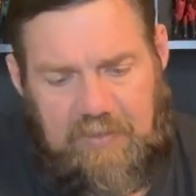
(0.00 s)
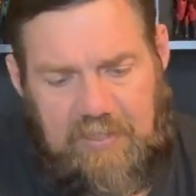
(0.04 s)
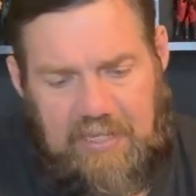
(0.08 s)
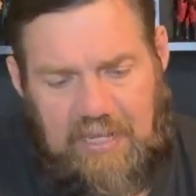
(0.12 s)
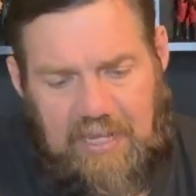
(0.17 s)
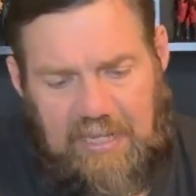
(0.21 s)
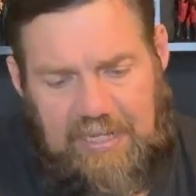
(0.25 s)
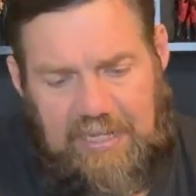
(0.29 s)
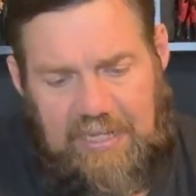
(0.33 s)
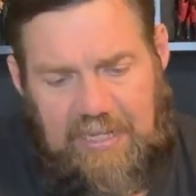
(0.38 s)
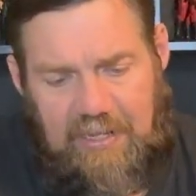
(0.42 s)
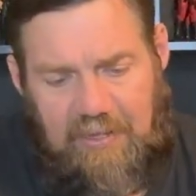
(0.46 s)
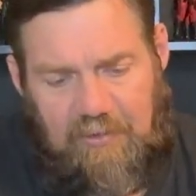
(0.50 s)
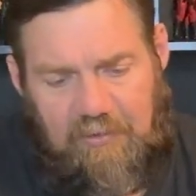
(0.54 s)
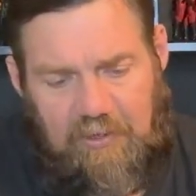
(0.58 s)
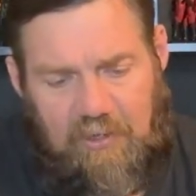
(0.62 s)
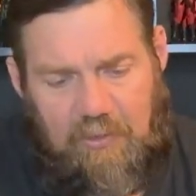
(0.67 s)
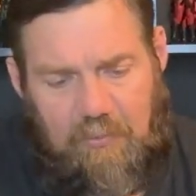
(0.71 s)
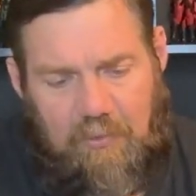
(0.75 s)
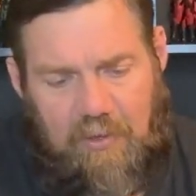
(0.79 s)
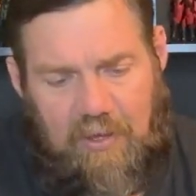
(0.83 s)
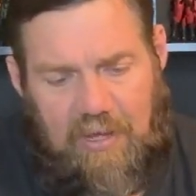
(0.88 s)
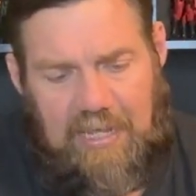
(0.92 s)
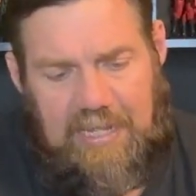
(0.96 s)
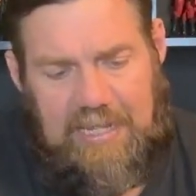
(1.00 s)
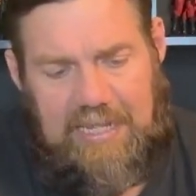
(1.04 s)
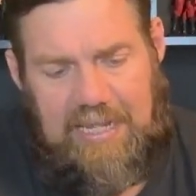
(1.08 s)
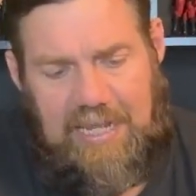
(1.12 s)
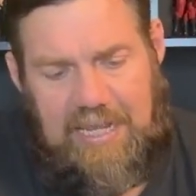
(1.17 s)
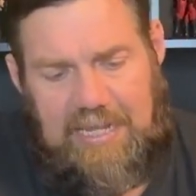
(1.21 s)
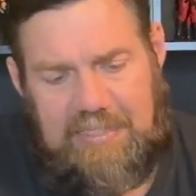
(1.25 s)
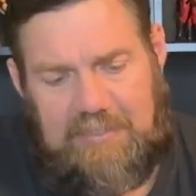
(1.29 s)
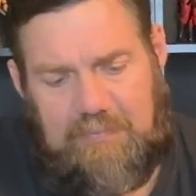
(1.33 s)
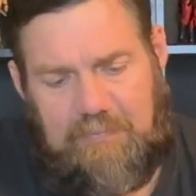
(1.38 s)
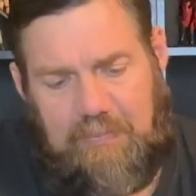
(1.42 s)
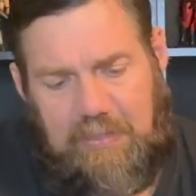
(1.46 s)
Again, I don't know why he
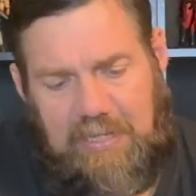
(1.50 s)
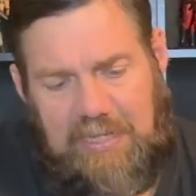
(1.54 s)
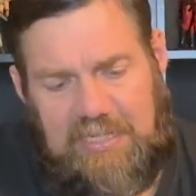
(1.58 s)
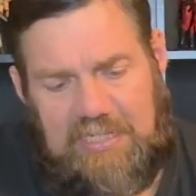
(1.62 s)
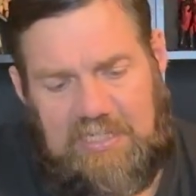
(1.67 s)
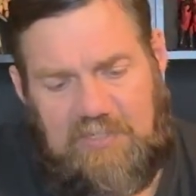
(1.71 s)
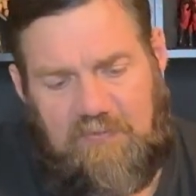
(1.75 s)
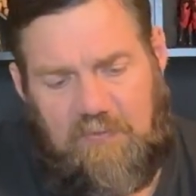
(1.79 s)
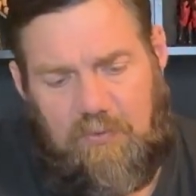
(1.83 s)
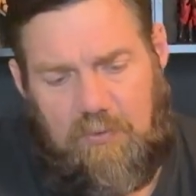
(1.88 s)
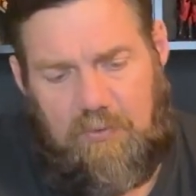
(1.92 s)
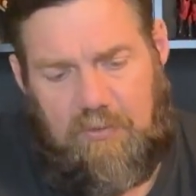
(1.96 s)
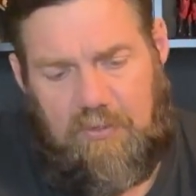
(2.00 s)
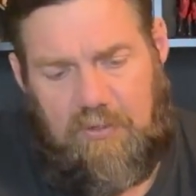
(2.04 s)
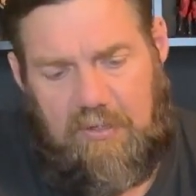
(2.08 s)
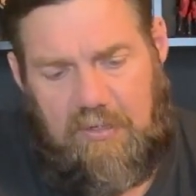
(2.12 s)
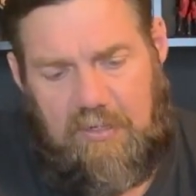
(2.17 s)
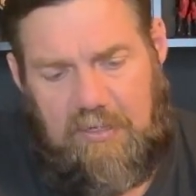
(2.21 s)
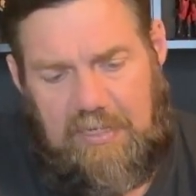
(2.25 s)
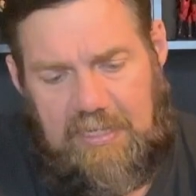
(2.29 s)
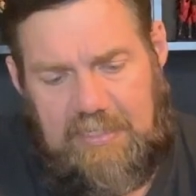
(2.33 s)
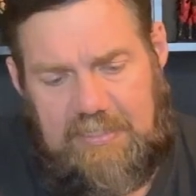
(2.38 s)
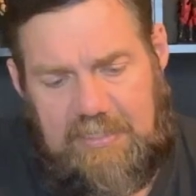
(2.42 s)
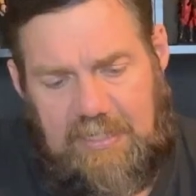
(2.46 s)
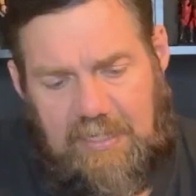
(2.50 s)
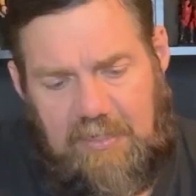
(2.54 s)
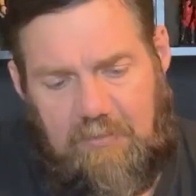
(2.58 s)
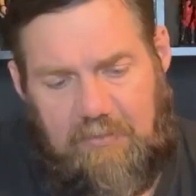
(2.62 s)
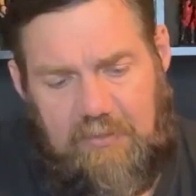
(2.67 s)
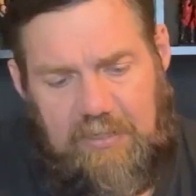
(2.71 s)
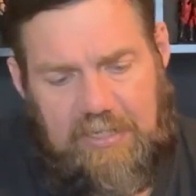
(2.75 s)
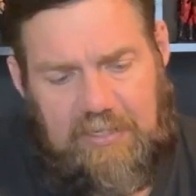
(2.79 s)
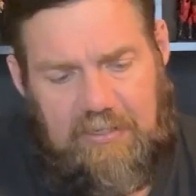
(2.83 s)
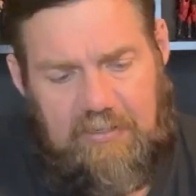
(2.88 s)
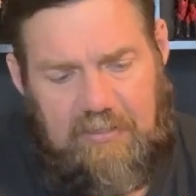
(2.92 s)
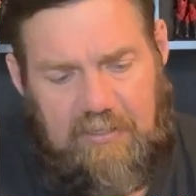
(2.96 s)
has pins for. That's kind of
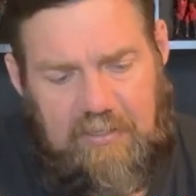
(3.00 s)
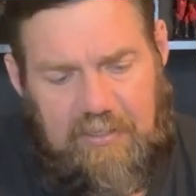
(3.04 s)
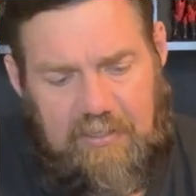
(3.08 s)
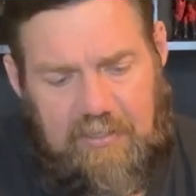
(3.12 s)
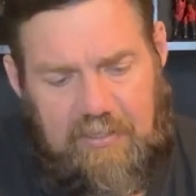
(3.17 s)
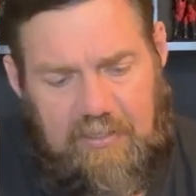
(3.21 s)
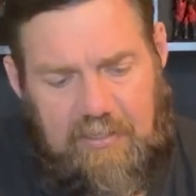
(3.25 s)
weird.